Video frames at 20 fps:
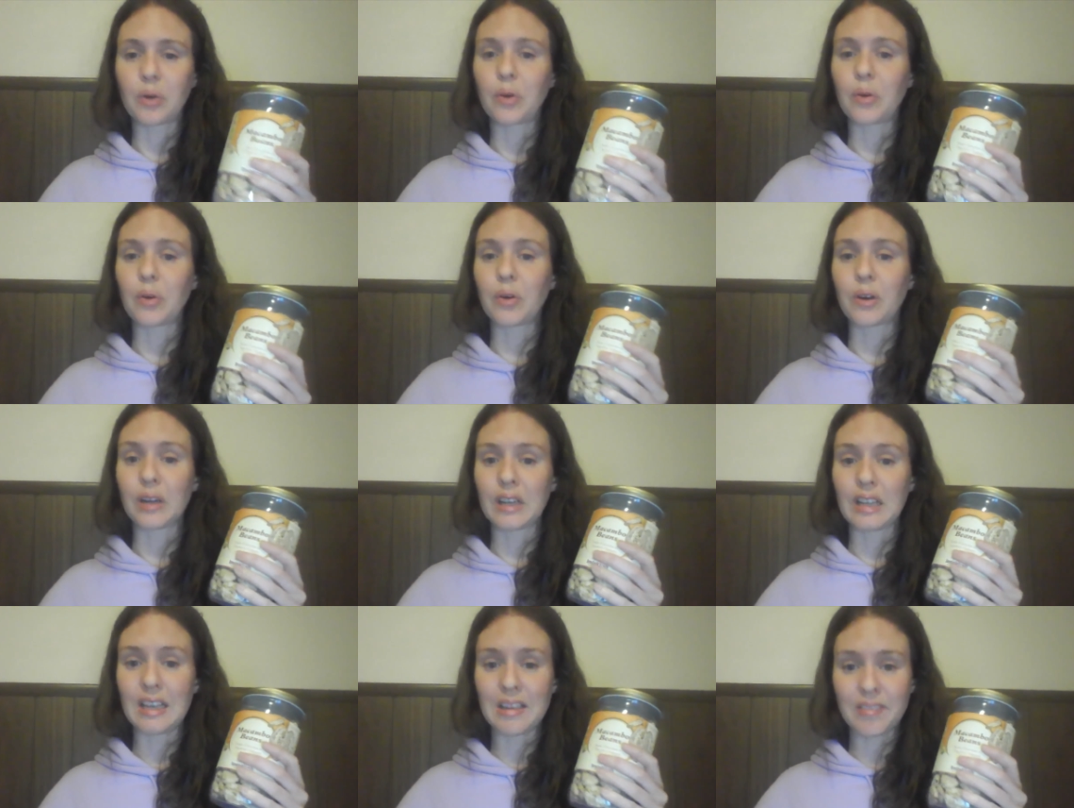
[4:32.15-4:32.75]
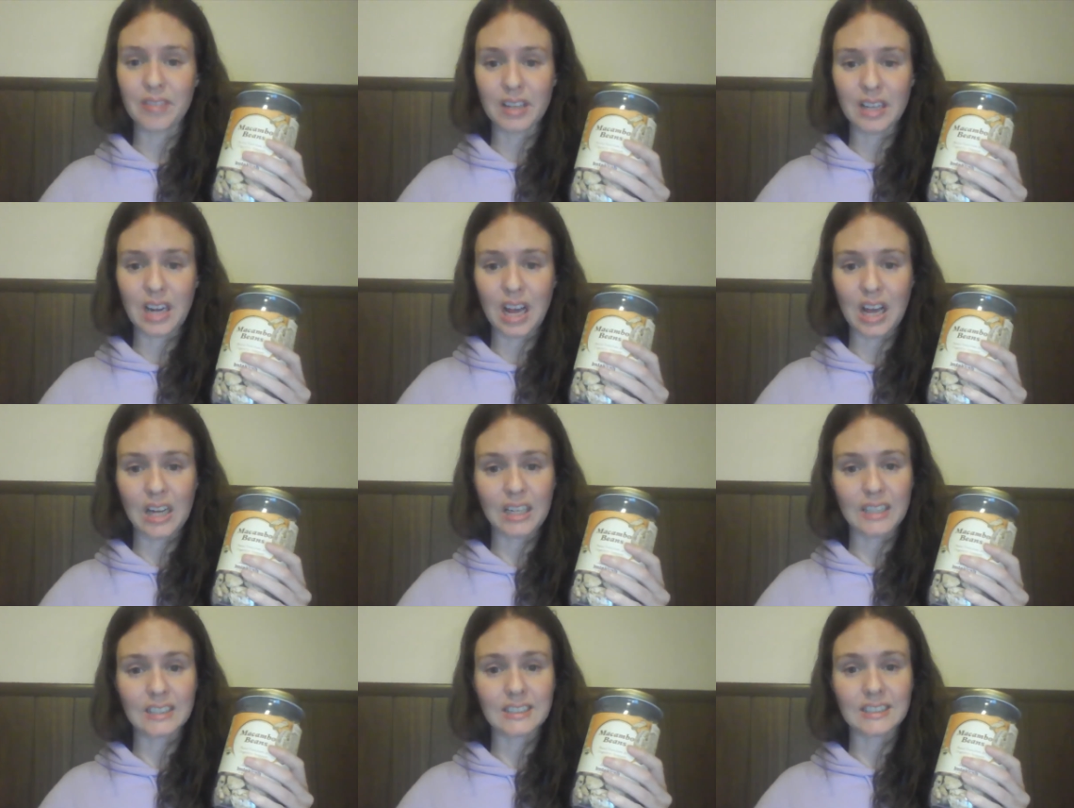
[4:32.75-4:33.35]
or even
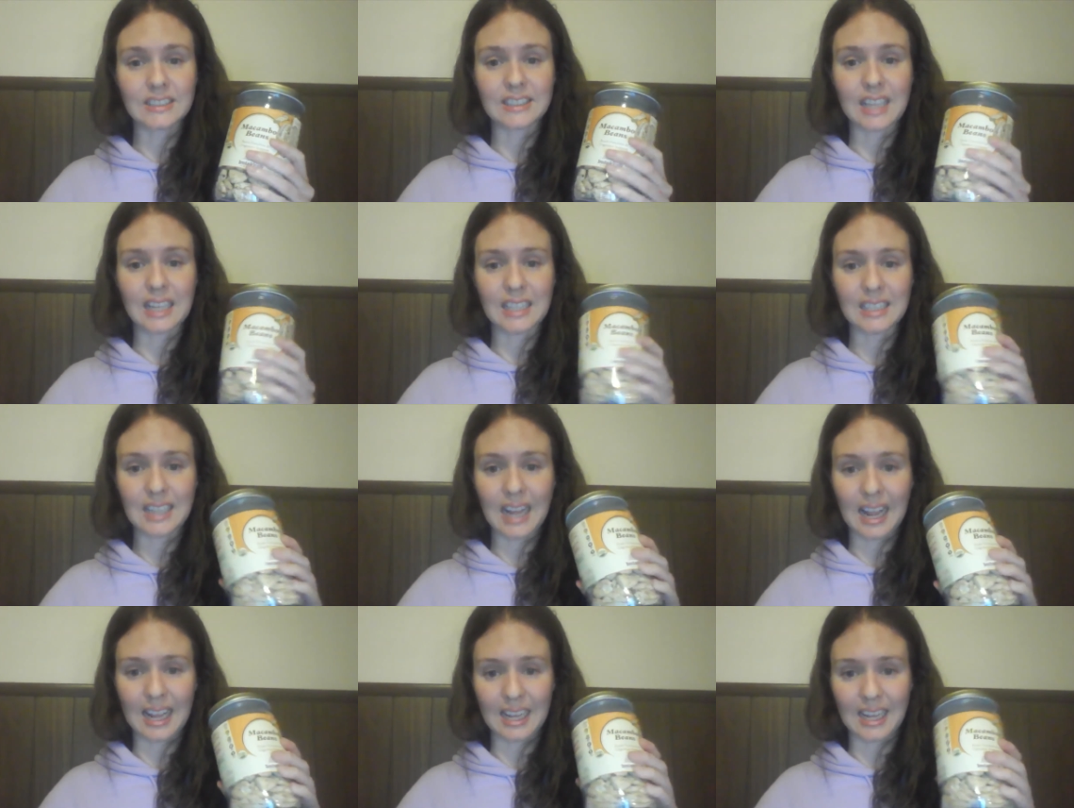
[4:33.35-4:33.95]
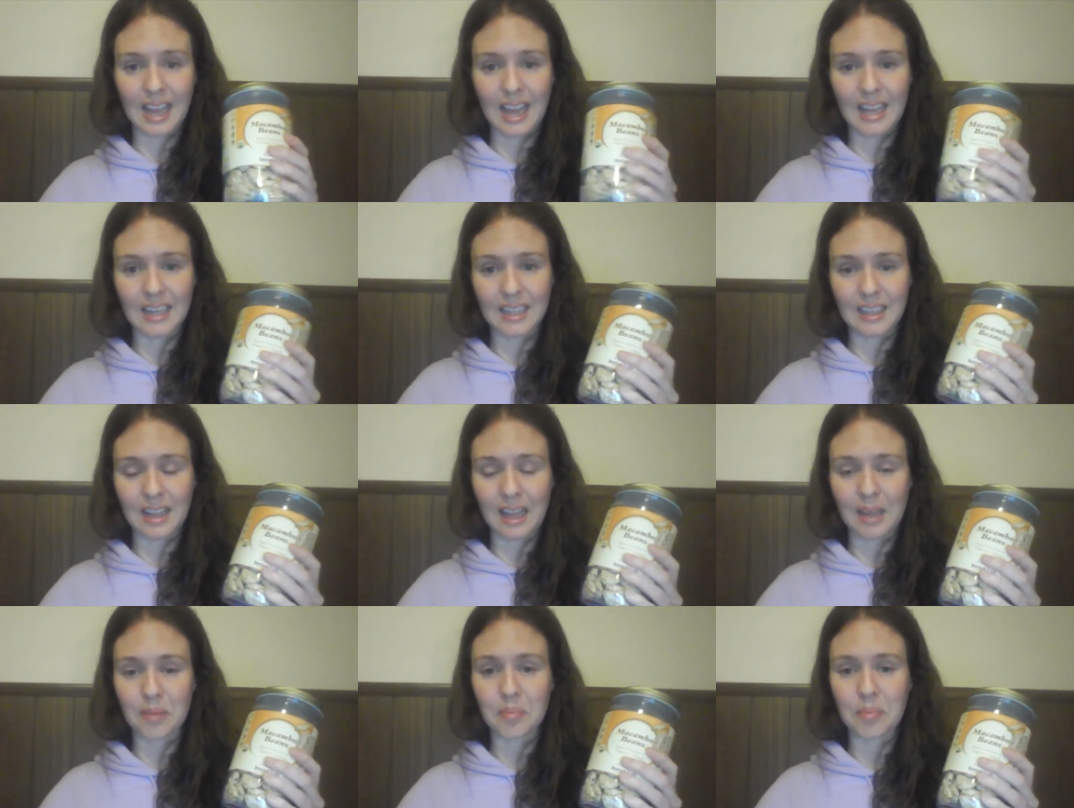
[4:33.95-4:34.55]
on a sundae, kind of
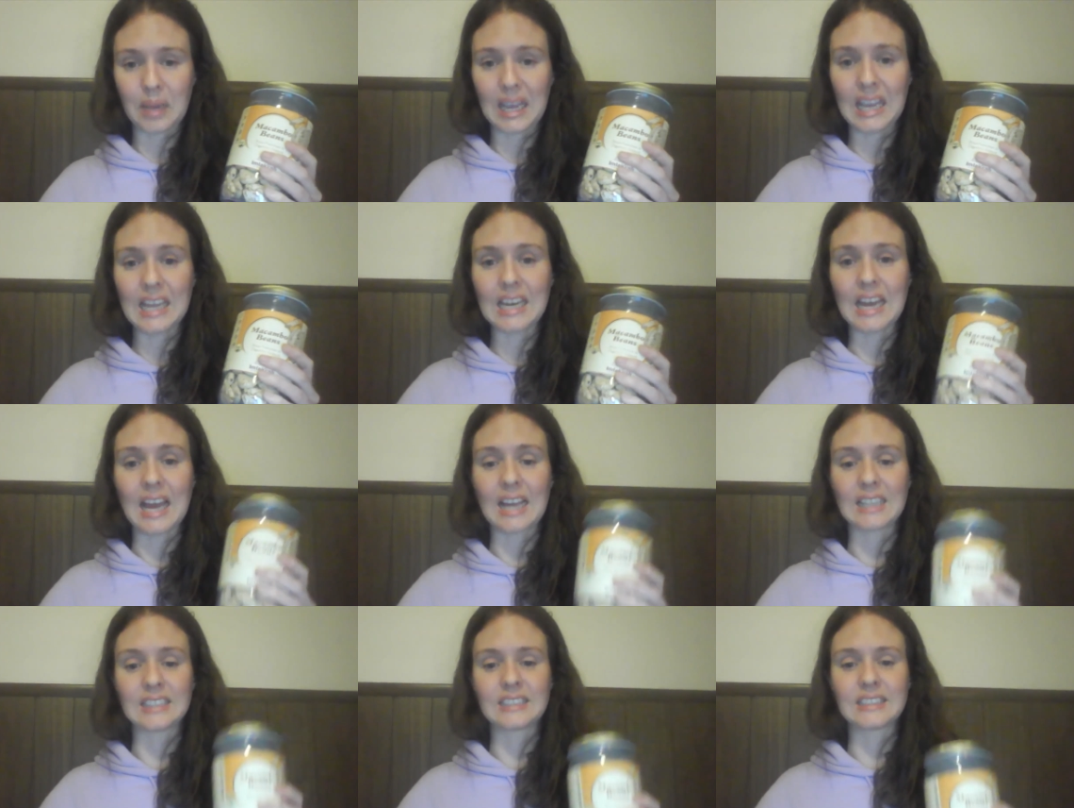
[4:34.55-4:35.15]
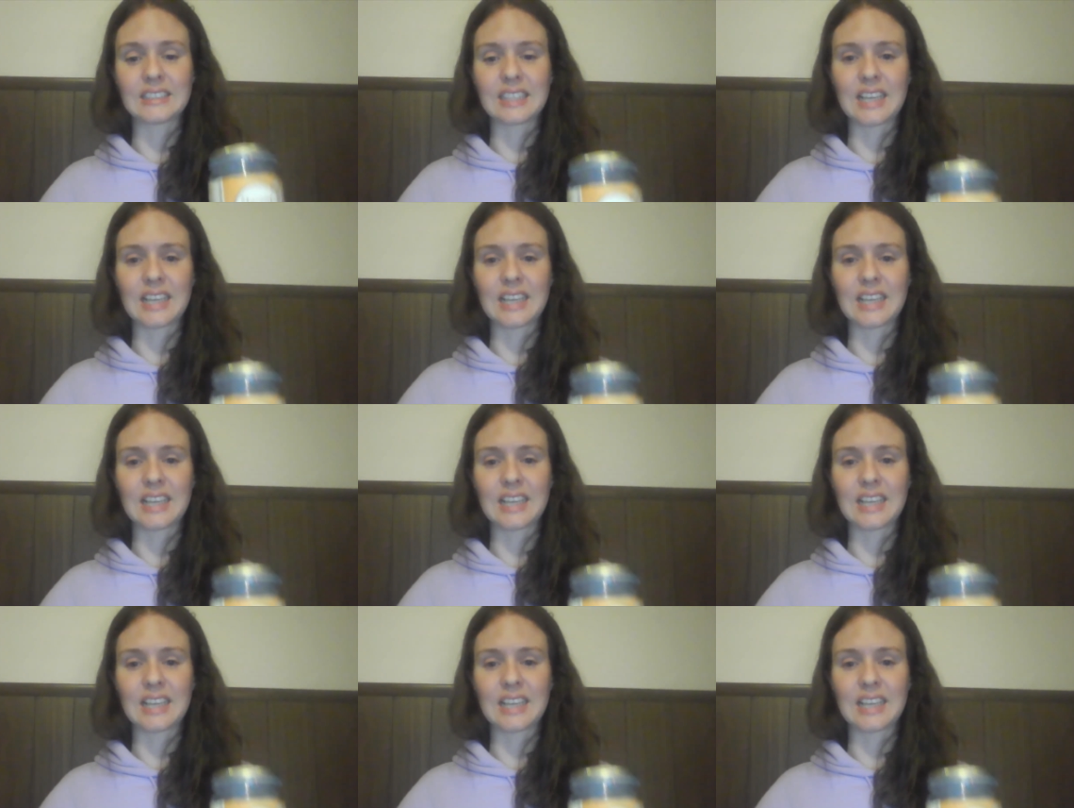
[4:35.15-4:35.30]
like peanuts.